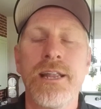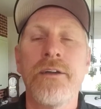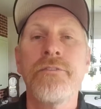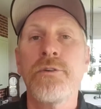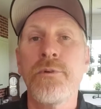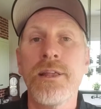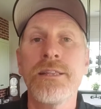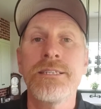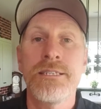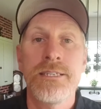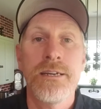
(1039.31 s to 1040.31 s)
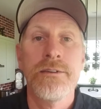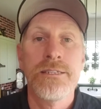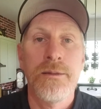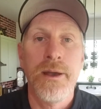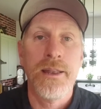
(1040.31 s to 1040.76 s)
Now, if you're really
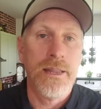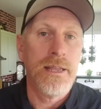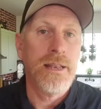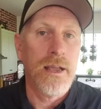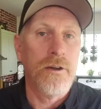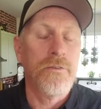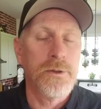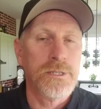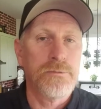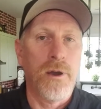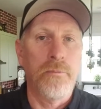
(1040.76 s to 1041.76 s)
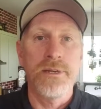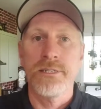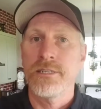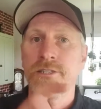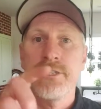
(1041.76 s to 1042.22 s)
serious about needing help for your small business,